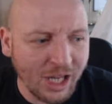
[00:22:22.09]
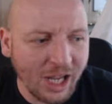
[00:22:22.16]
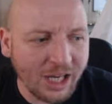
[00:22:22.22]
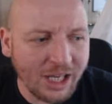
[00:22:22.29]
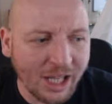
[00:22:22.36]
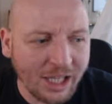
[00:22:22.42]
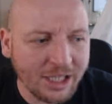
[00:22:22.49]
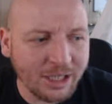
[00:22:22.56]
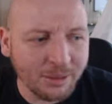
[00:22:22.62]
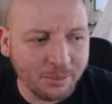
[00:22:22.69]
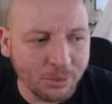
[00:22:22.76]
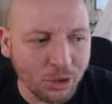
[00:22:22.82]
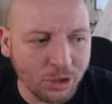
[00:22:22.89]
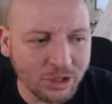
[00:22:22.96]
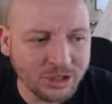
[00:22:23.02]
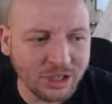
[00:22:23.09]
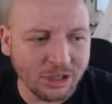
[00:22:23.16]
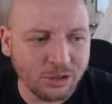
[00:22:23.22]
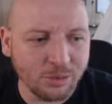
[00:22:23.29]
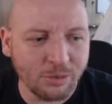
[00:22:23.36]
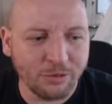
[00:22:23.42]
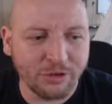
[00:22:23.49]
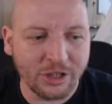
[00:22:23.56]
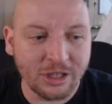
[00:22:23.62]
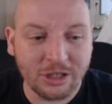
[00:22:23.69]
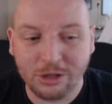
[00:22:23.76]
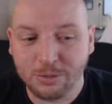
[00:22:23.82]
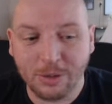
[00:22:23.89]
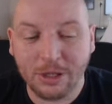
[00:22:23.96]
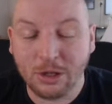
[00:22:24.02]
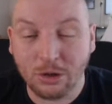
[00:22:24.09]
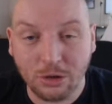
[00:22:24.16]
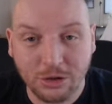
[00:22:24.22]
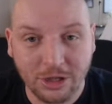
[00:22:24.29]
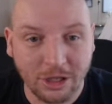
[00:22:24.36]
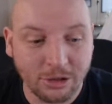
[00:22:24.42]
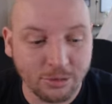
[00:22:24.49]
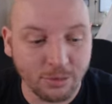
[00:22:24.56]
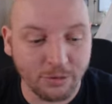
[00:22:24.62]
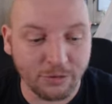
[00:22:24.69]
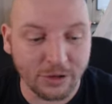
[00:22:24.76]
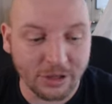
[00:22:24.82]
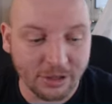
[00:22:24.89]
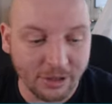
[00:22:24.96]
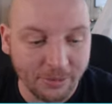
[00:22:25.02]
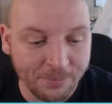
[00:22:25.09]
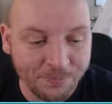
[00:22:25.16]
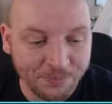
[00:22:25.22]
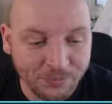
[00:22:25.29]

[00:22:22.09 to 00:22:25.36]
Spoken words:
I like him more in central midfield. He's been a good central midfielder.